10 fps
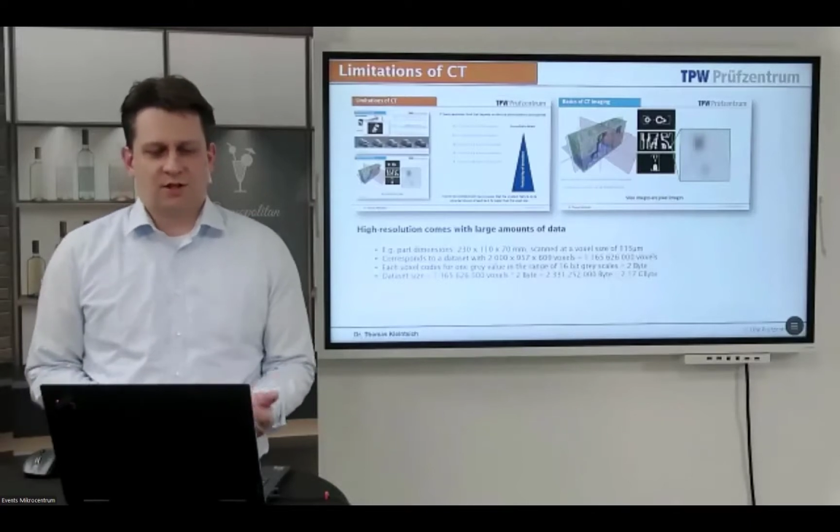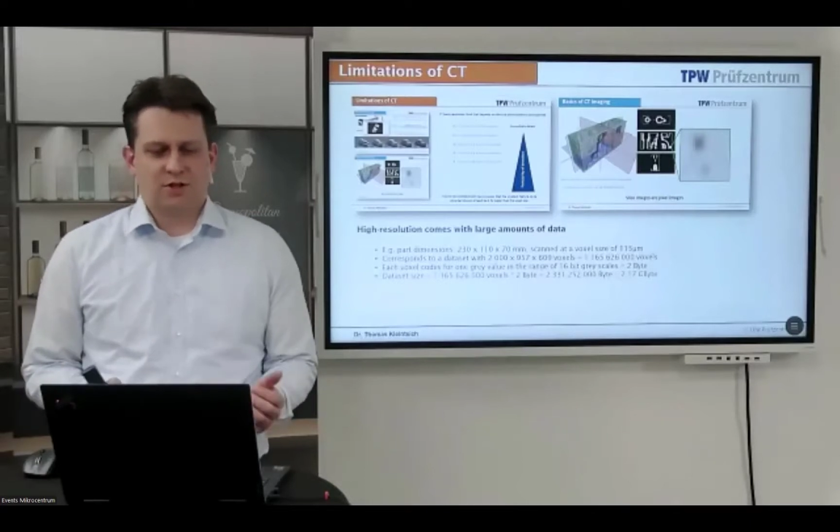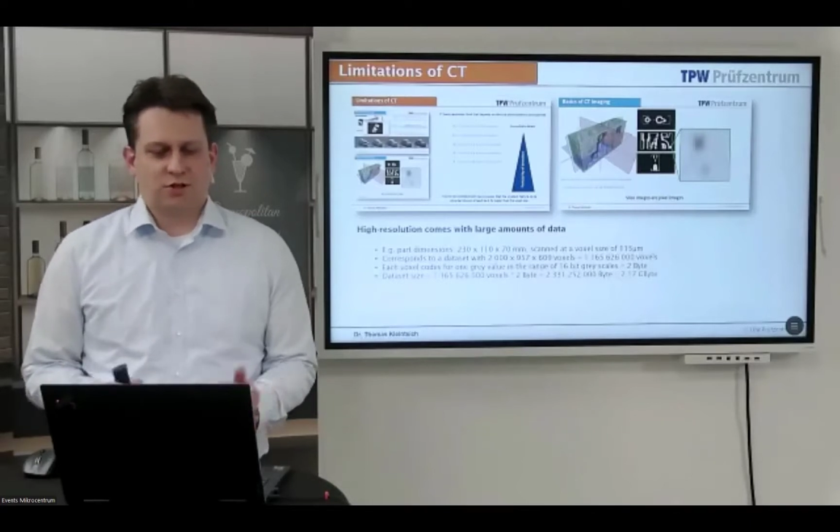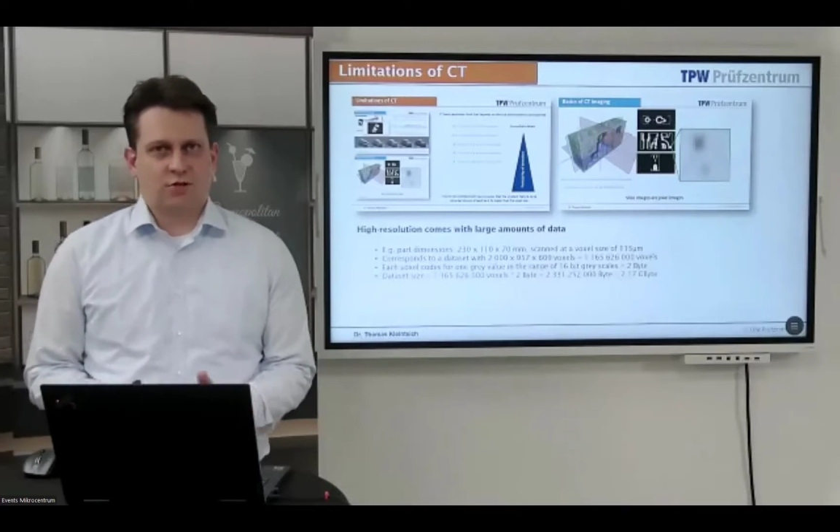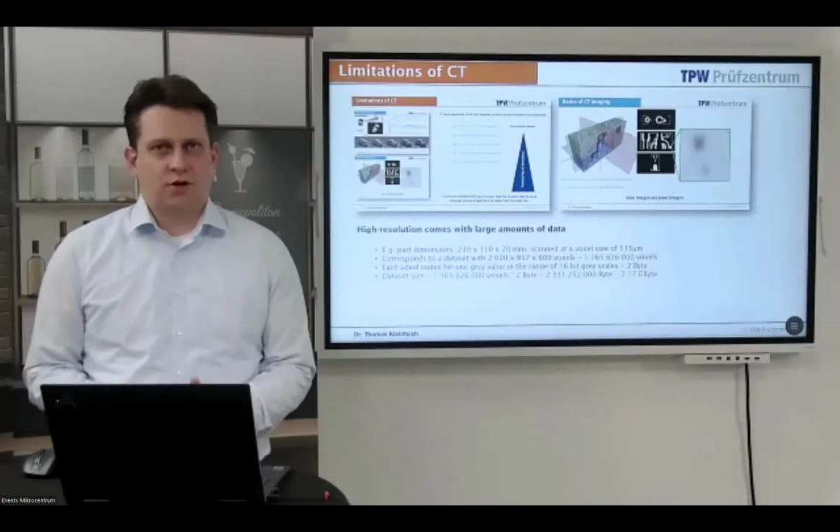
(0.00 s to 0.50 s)

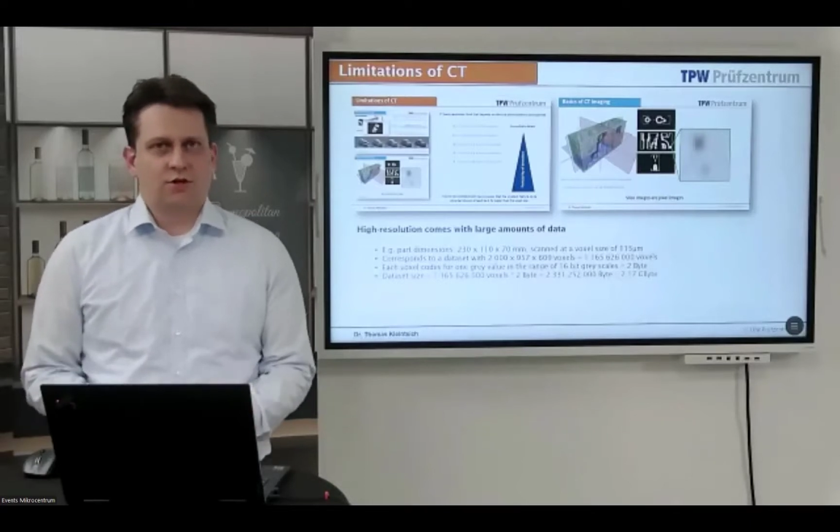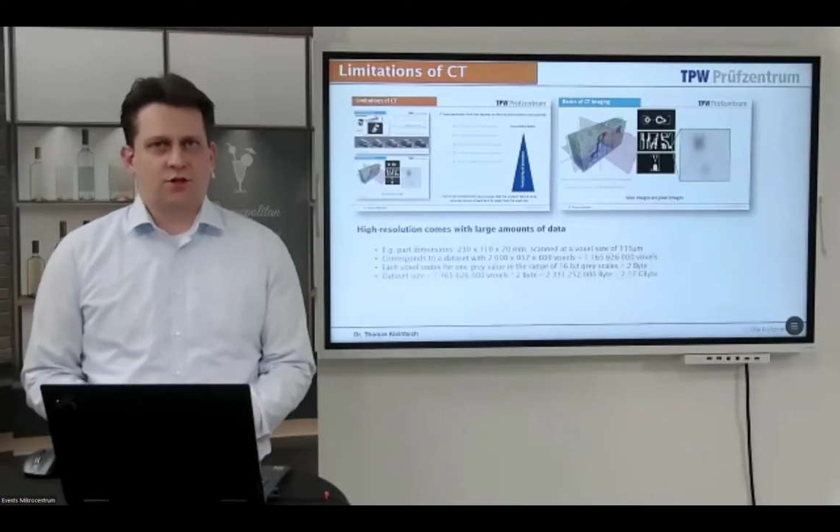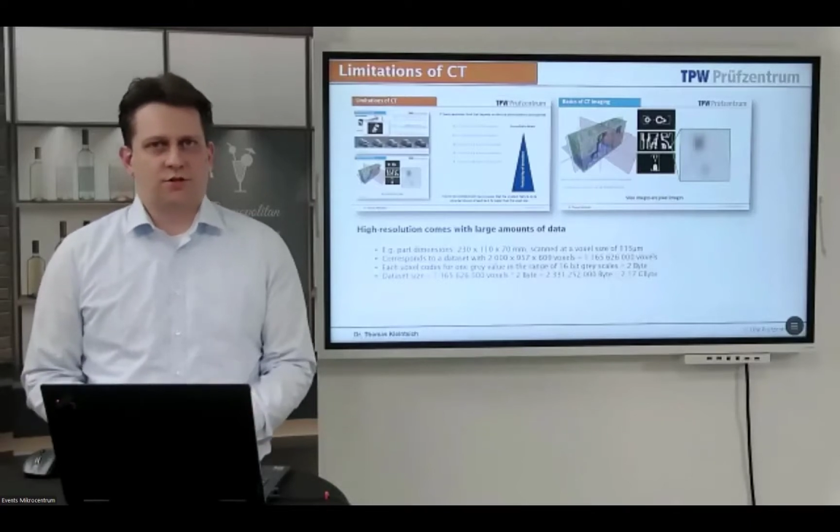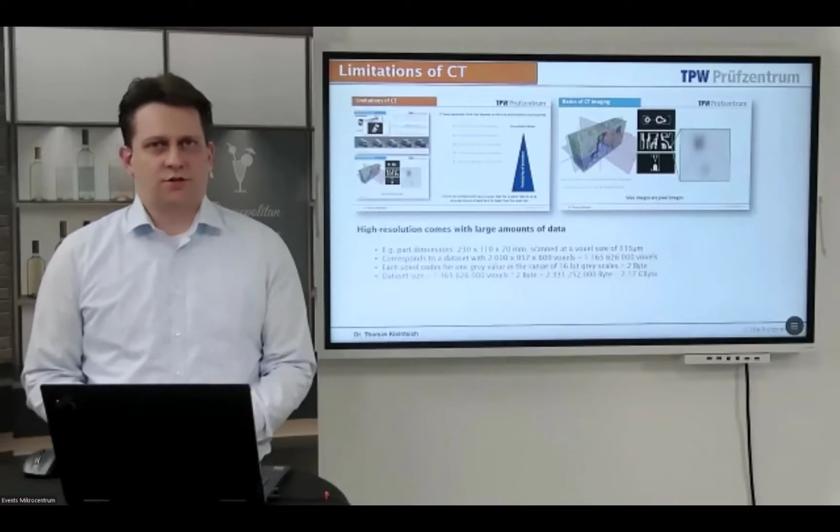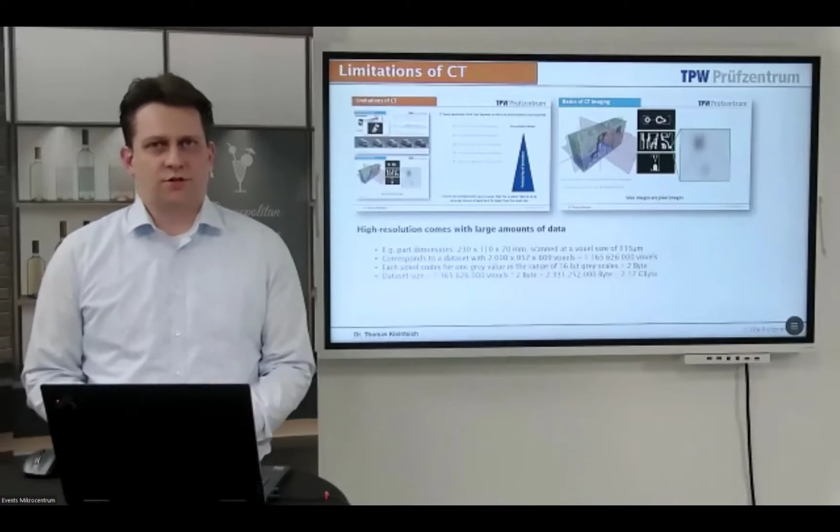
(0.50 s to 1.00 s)
it's too
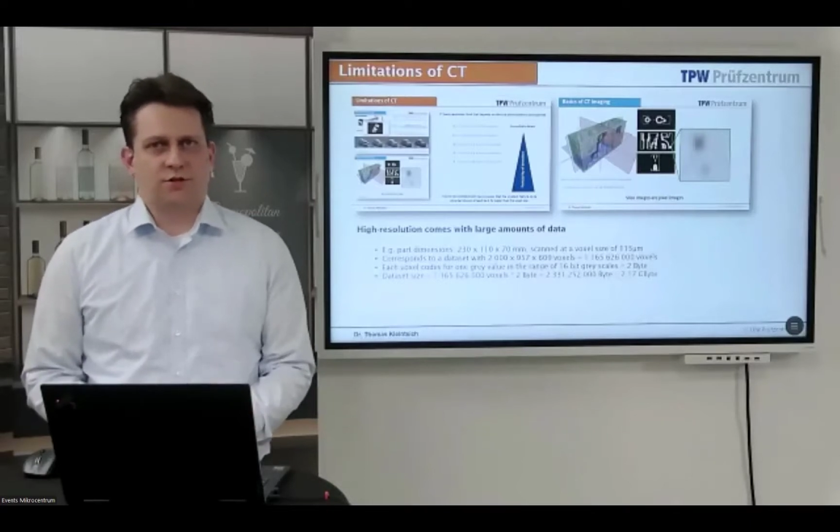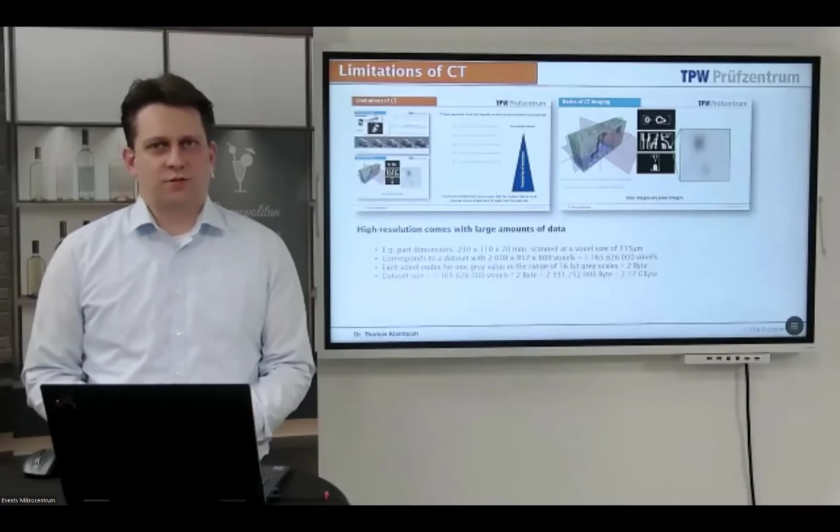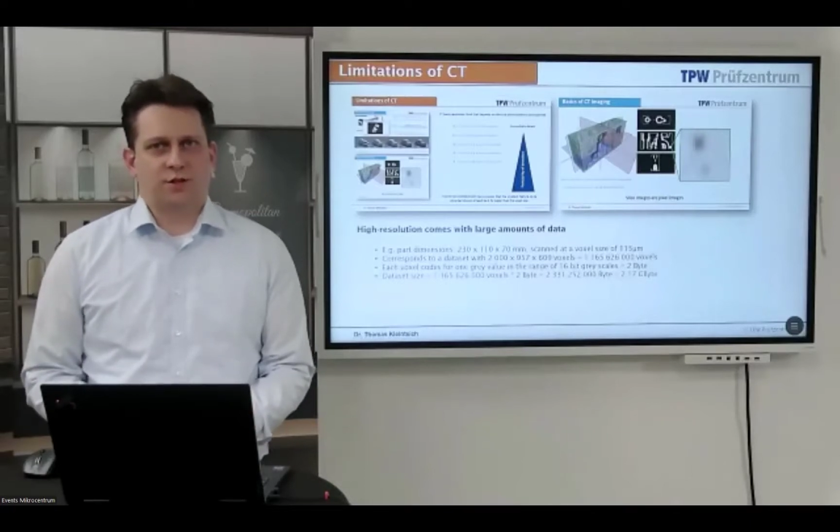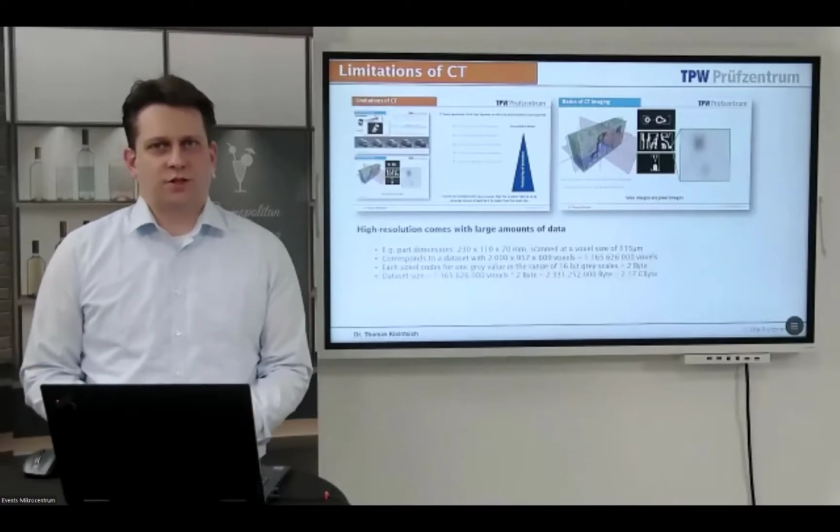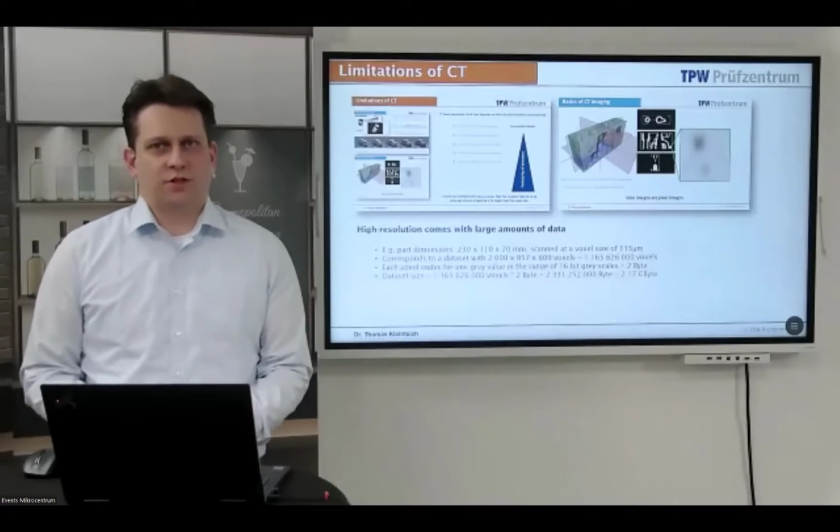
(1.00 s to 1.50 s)
large to
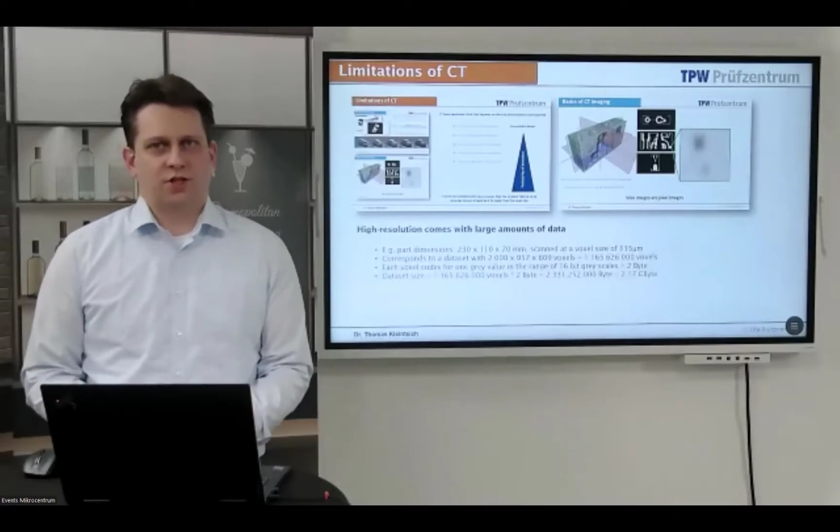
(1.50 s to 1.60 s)
be